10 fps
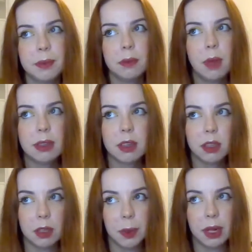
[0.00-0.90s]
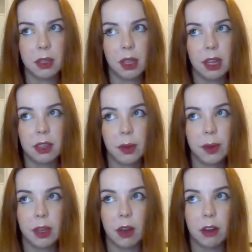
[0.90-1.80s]
mentally well and
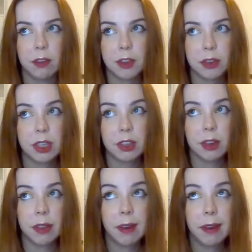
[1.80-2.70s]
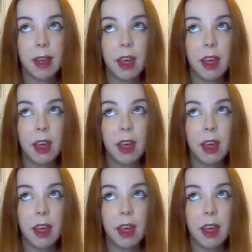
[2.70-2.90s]
looking after each other,